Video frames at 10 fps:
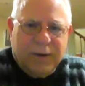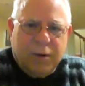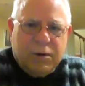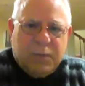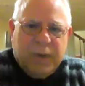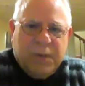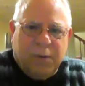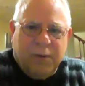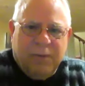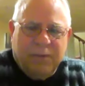Those
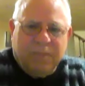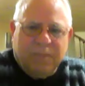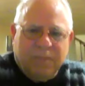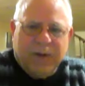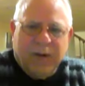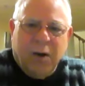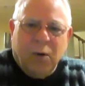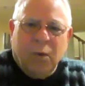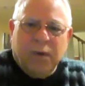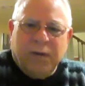people,
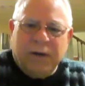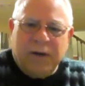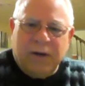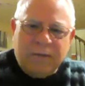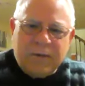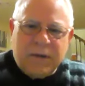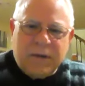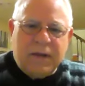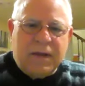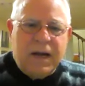with the gifts
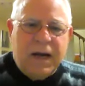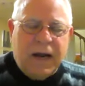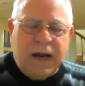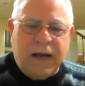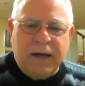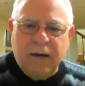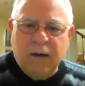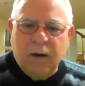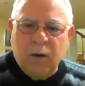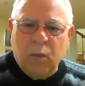that they had,
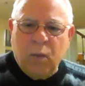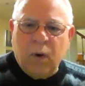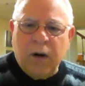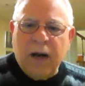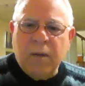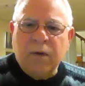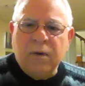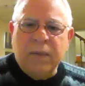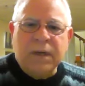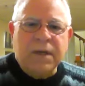were able
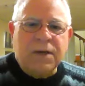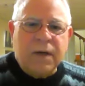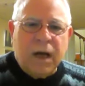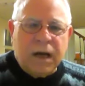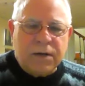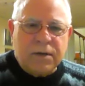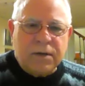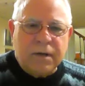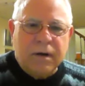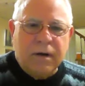to be in
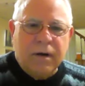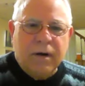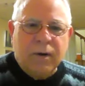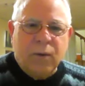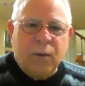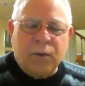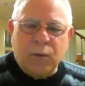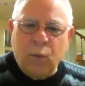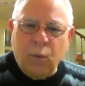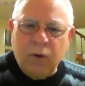touch with
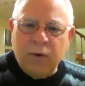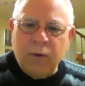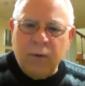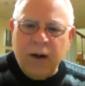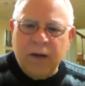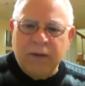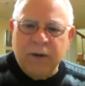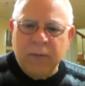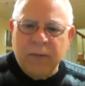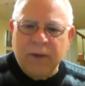the world around
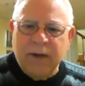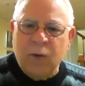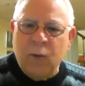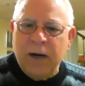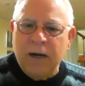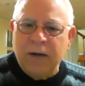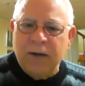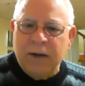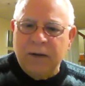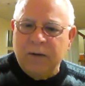them in a way
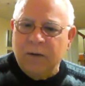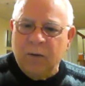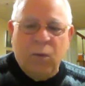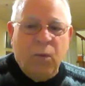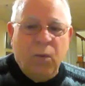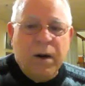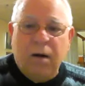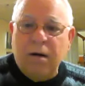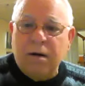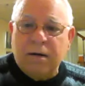that we
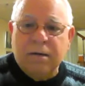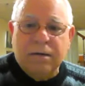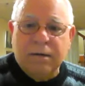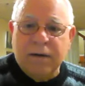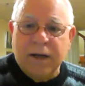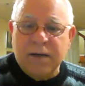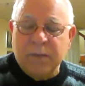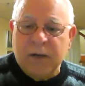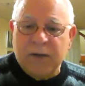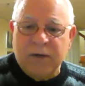aren't as
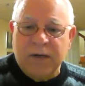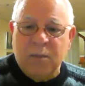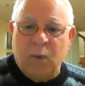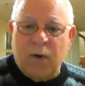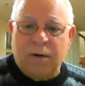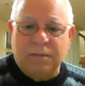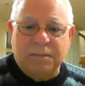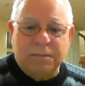much anymore.